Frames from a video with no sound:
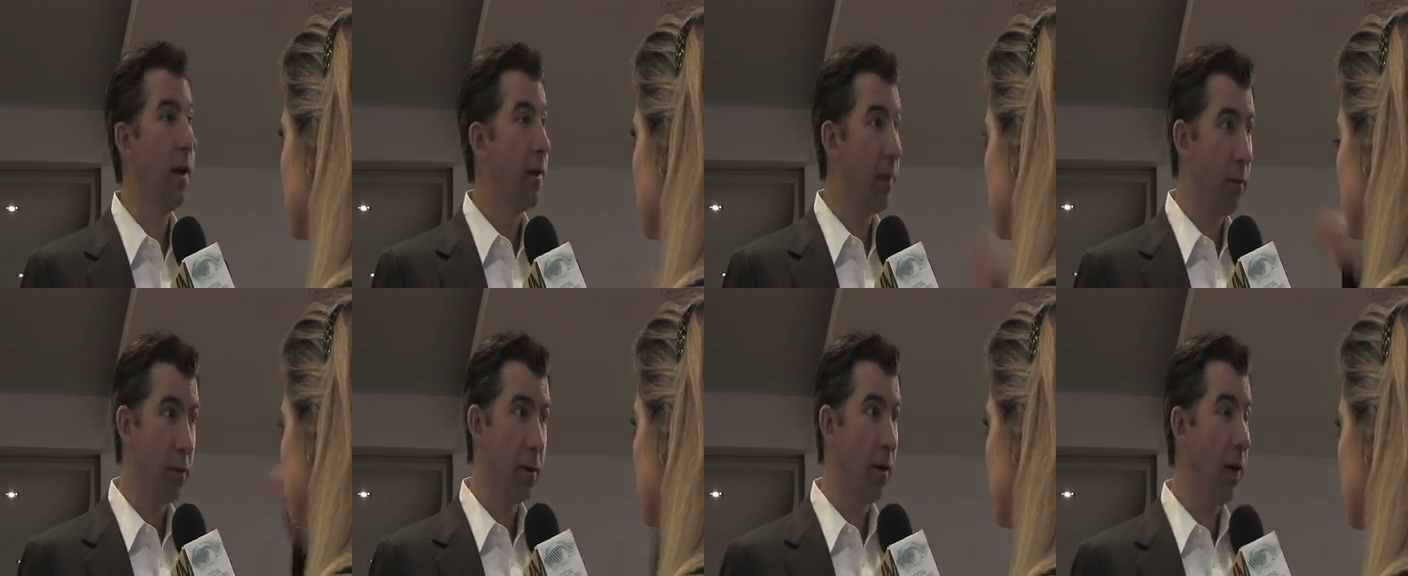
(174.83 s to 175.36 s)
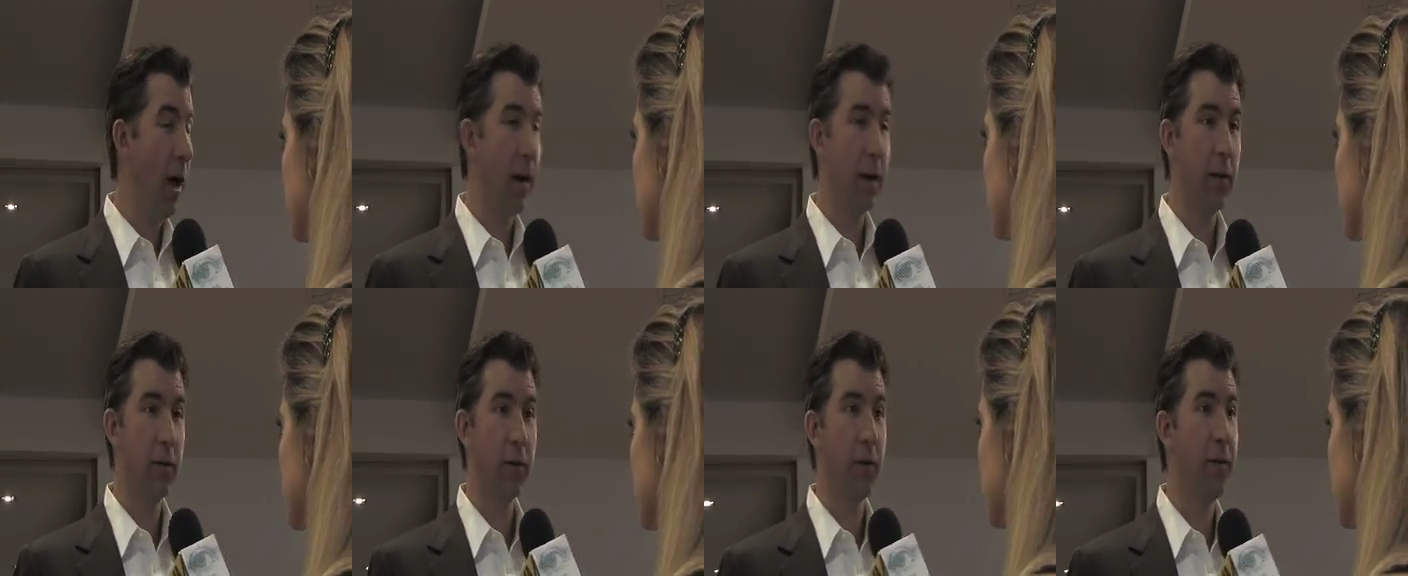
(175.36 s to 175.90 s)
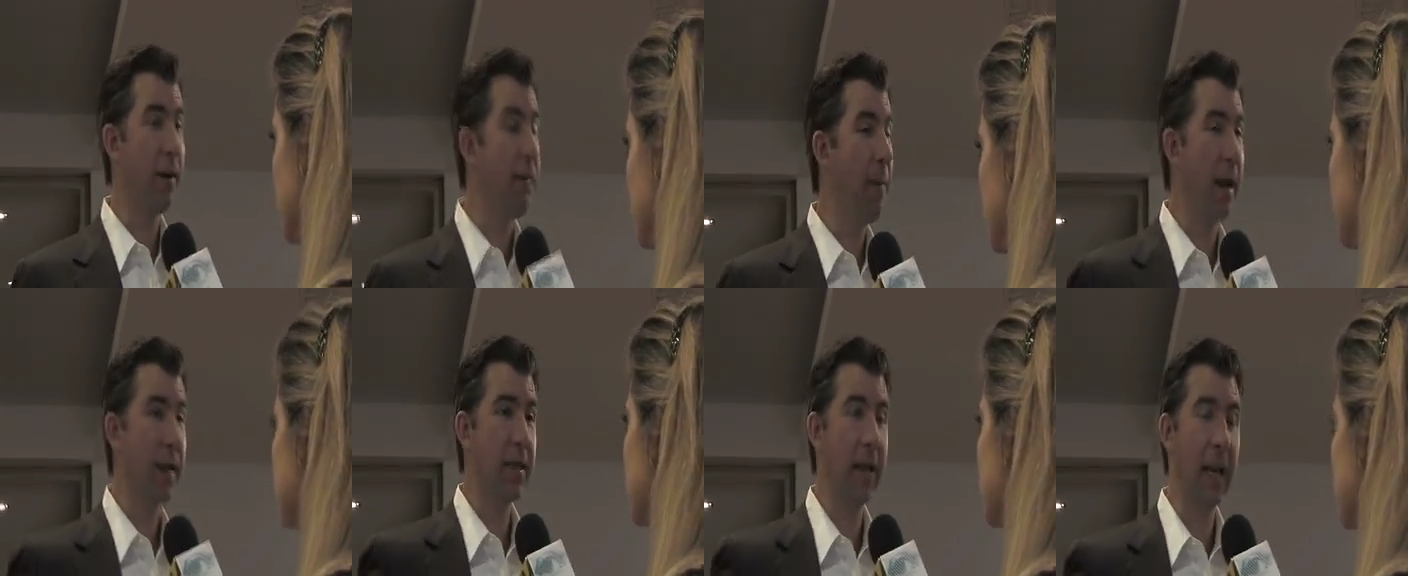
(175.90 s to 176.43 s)
there was a lot of user
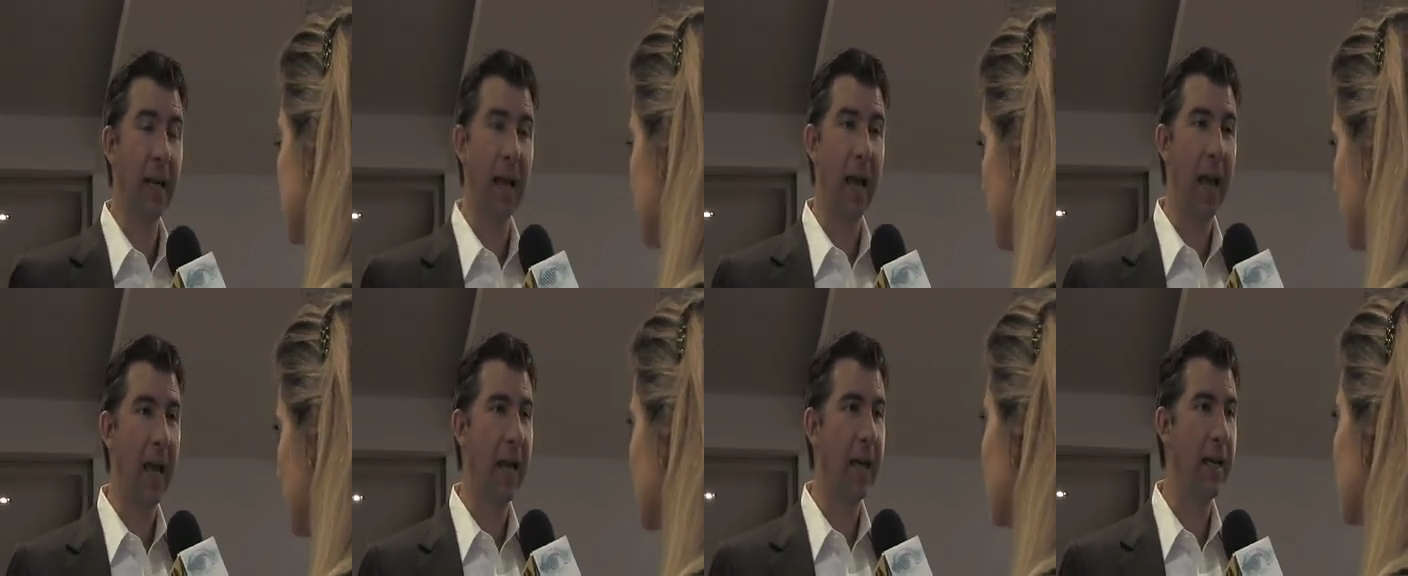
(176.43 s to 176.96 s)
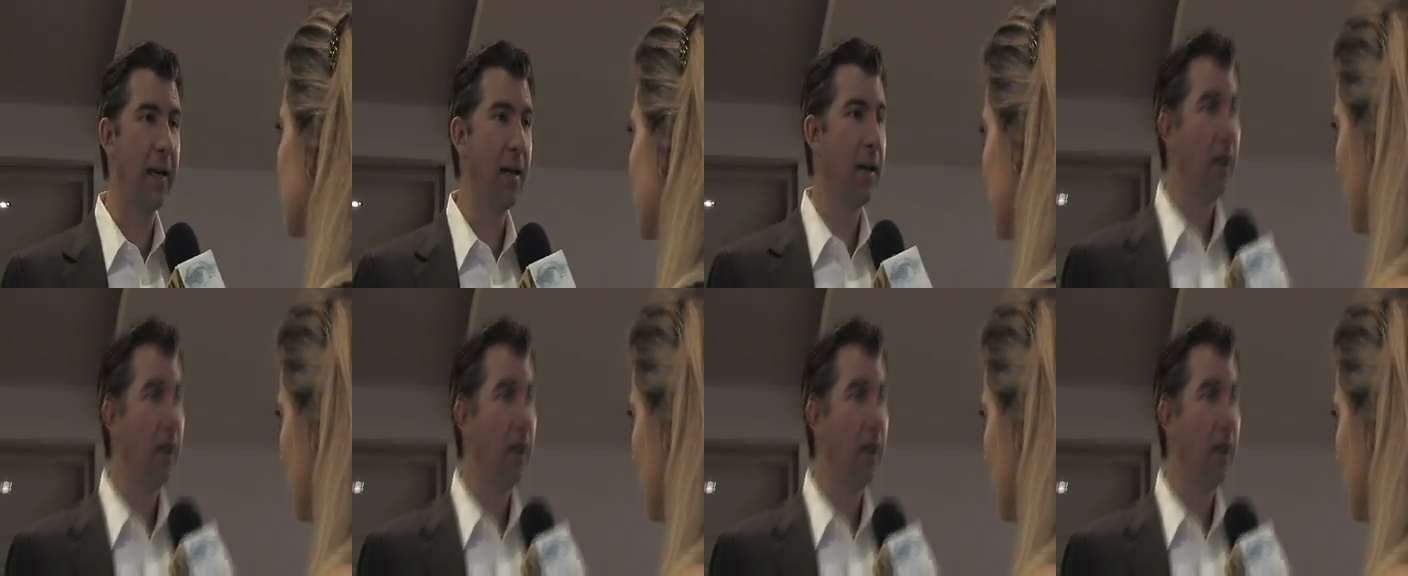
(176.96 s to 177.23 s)
feedback saying, hey,